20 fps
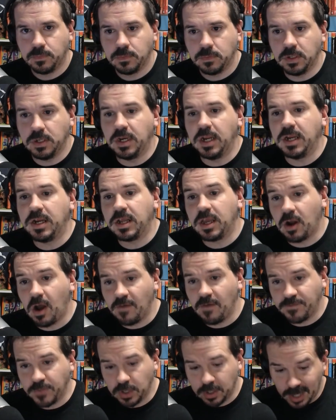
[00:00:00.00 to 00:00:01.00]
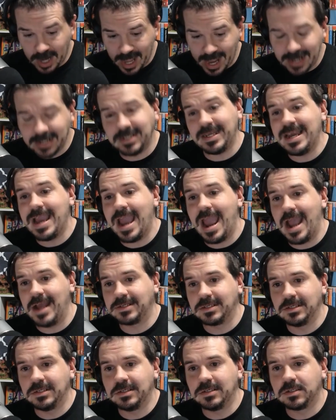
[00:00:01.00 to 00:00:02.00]
You need to get off your lazy
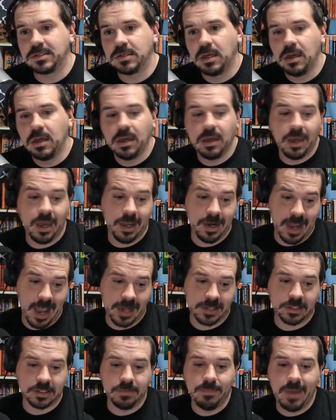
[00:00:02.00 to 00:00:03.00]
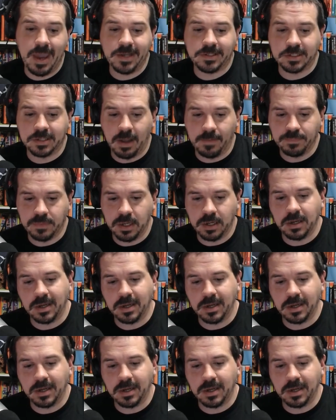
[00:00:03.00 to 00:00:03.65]
asses and actually make something.